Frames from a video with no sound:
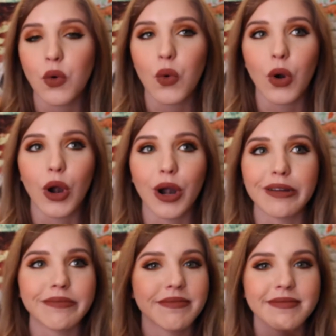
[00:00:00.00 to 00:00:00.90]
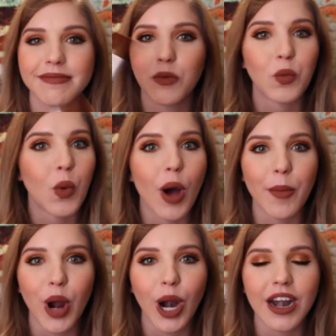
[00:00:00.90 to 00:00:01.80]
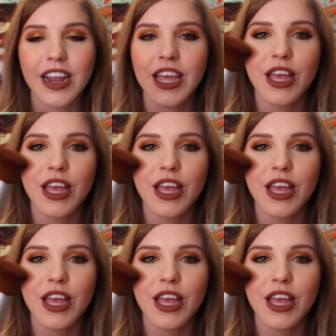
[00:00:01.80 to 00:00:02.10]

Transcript: or Walmart.